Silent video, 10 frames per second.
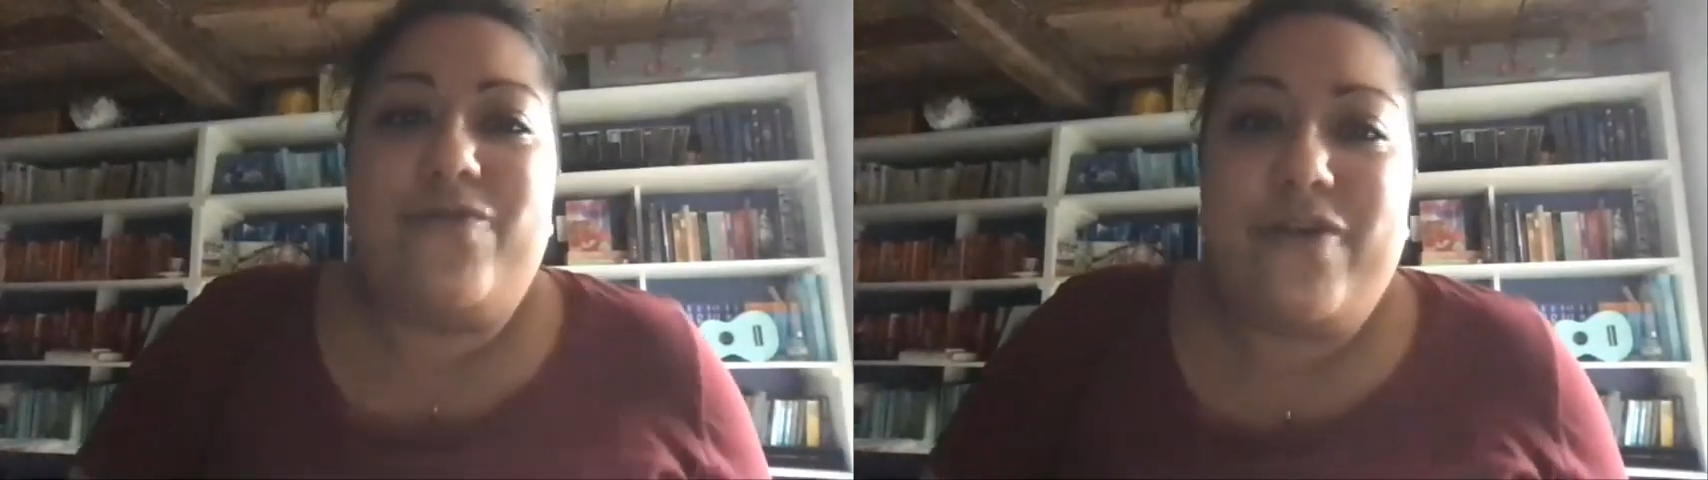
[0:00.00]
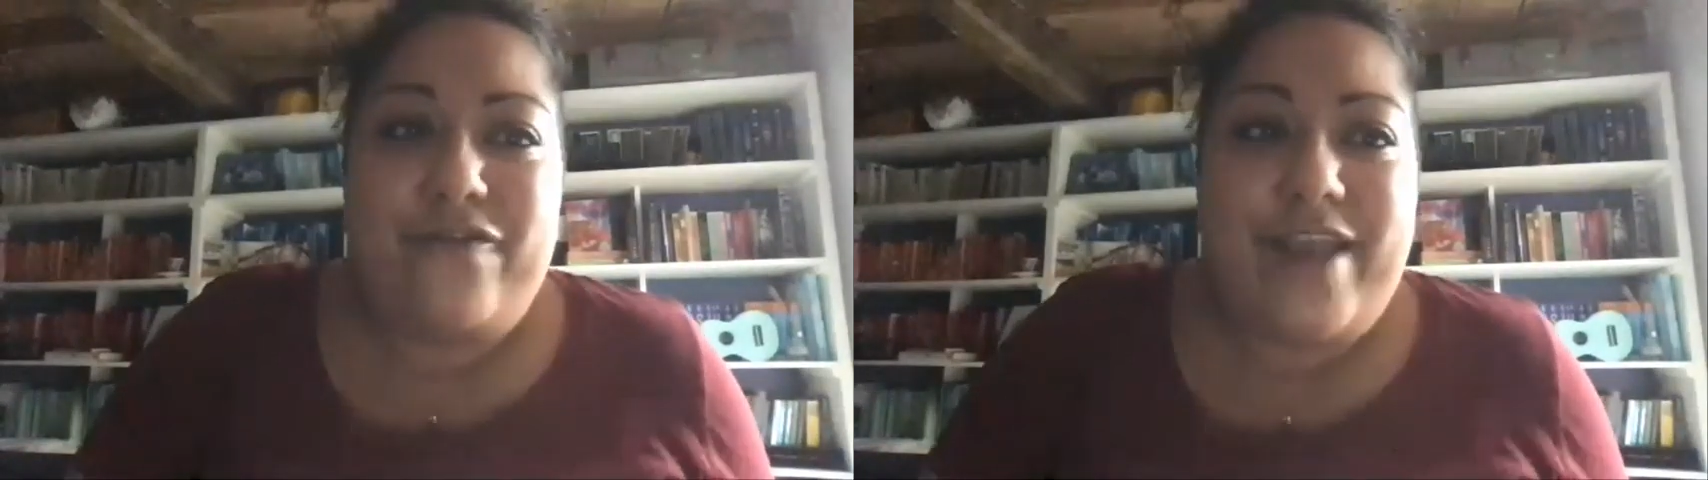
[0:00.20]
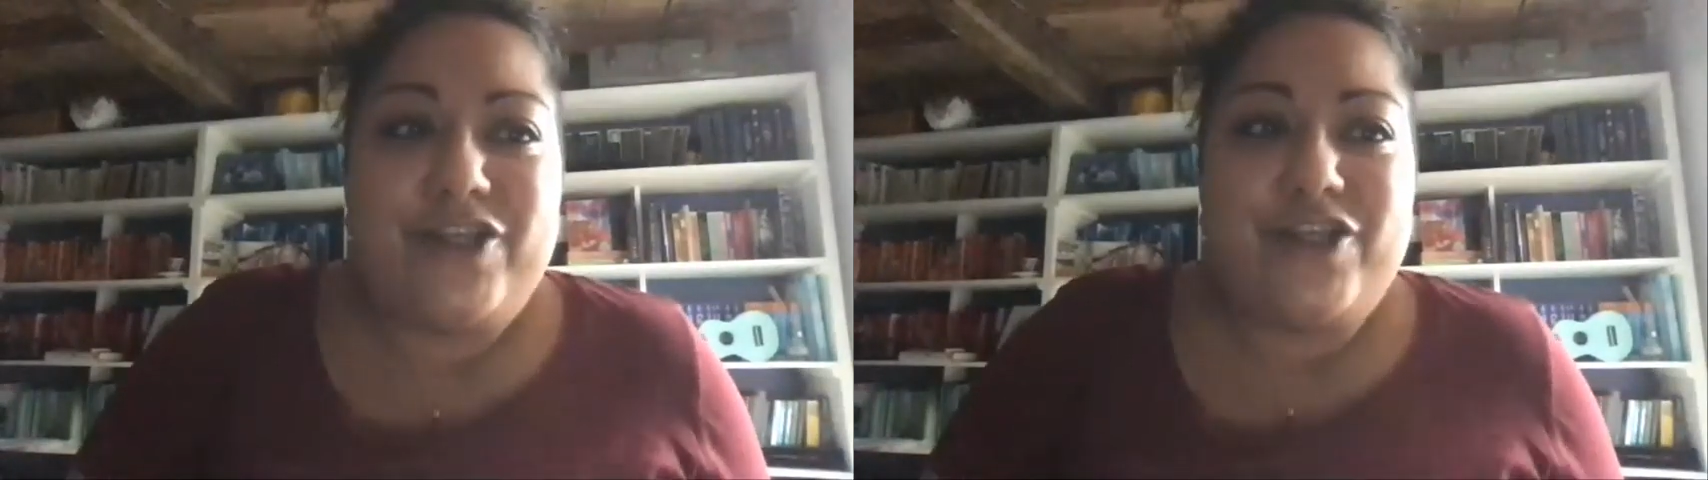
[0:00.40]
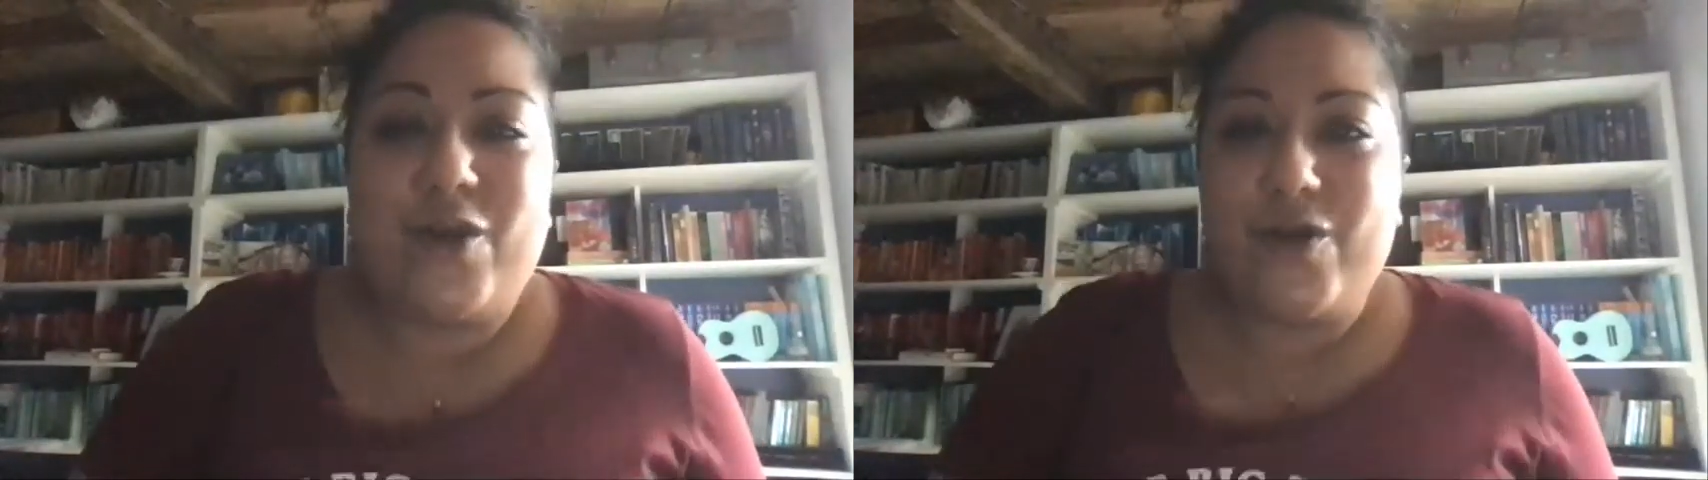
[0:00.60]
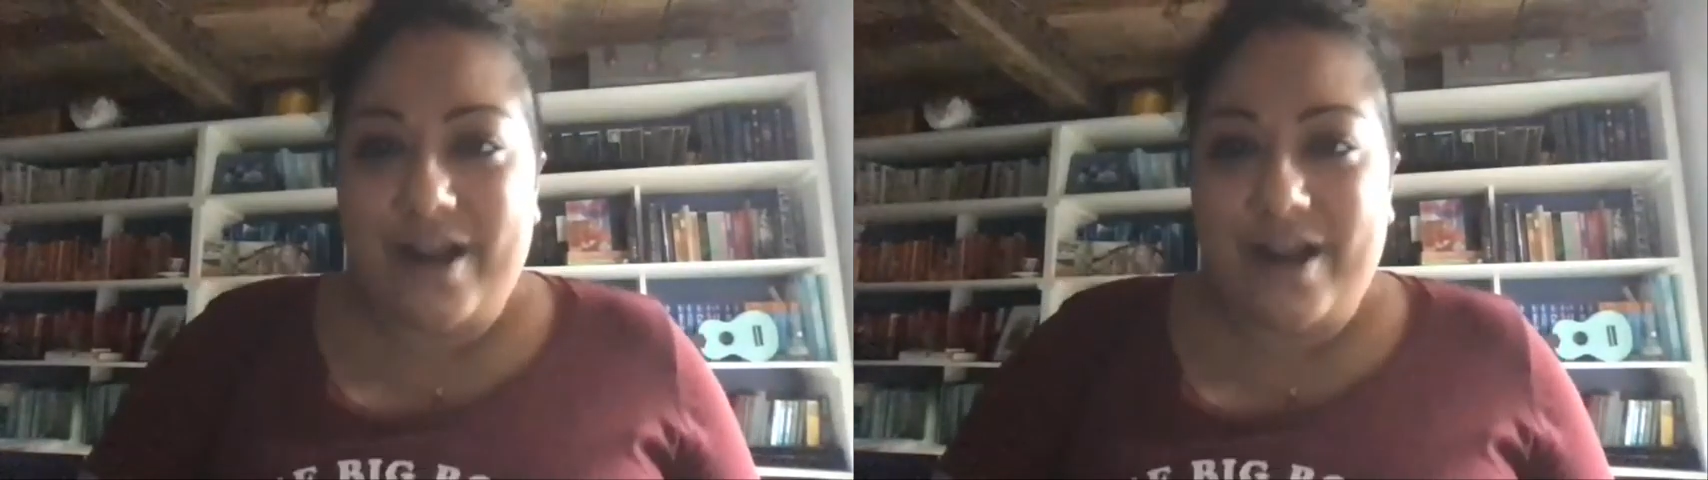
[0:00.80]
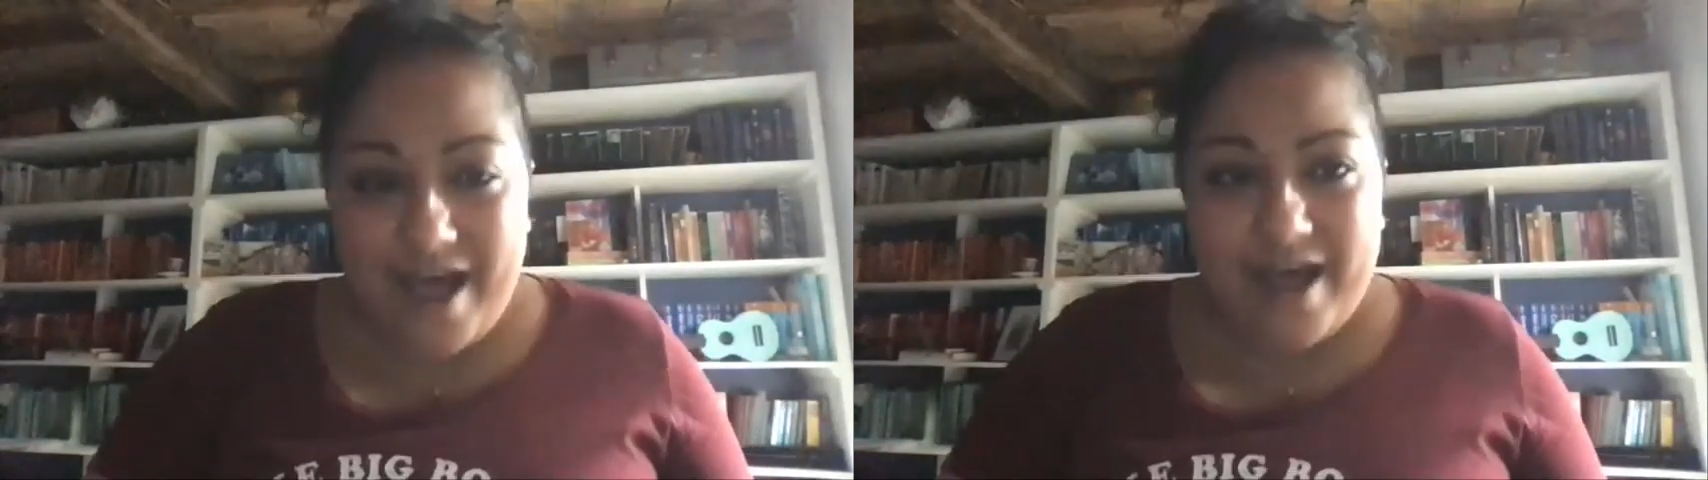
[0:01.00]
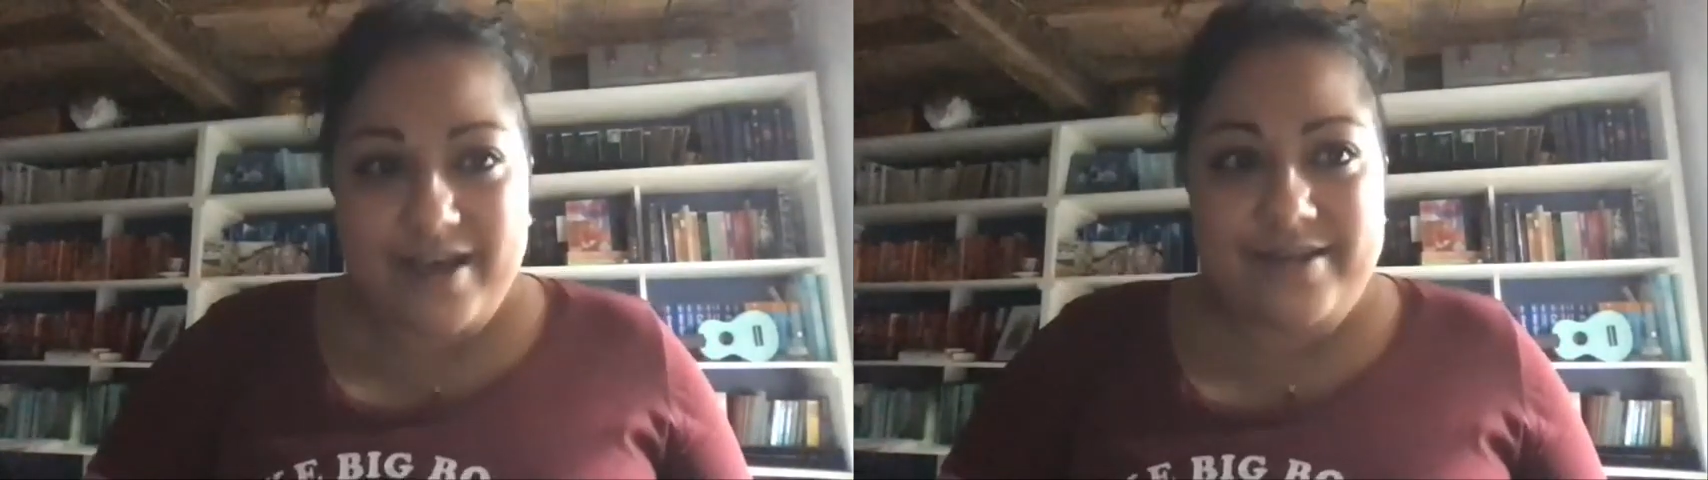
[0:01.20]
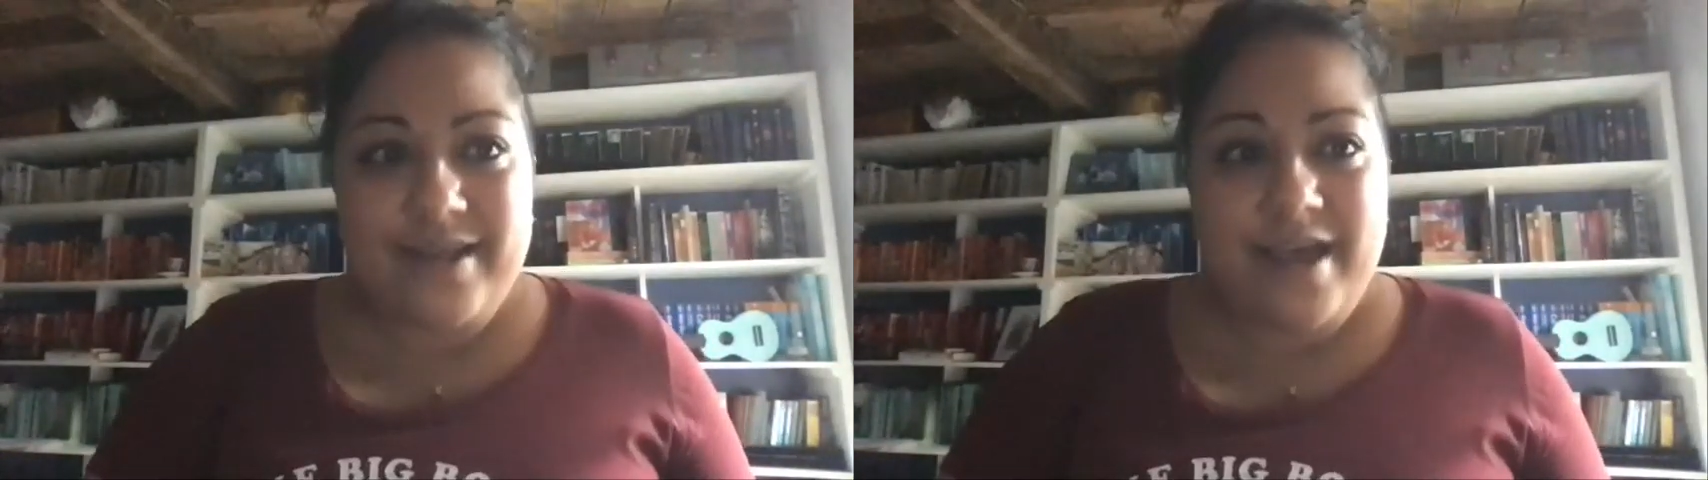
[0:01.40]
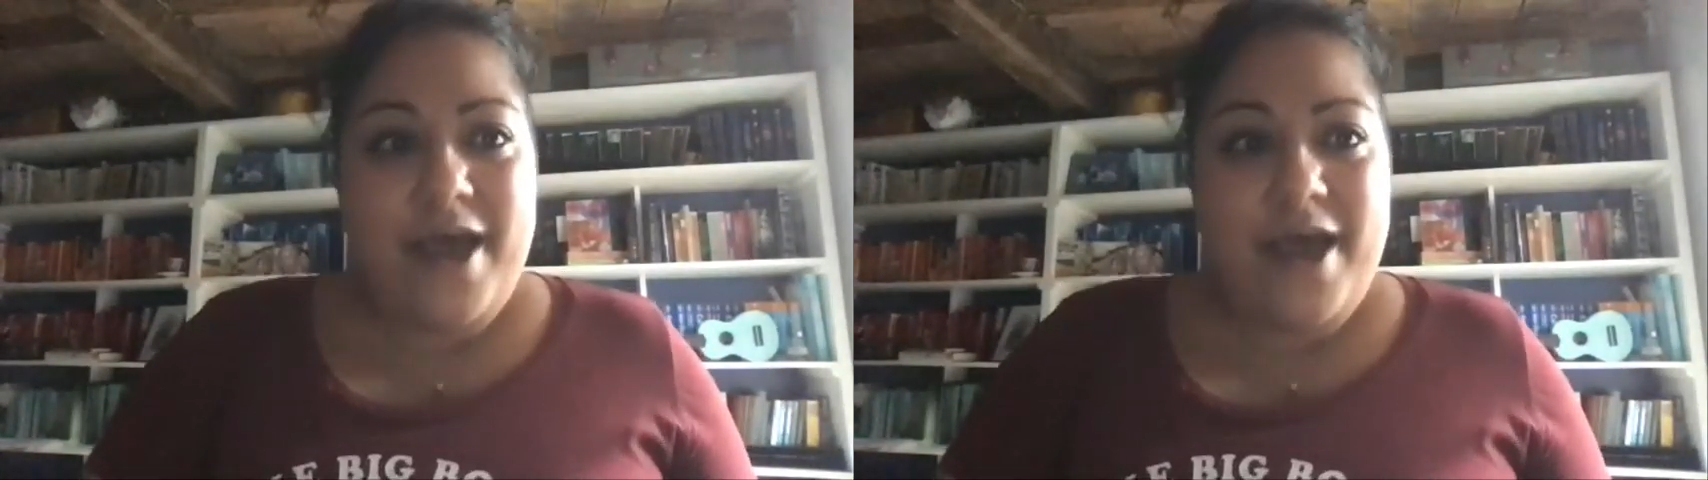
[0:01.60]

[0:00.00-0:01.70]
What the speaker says: a reflection on class,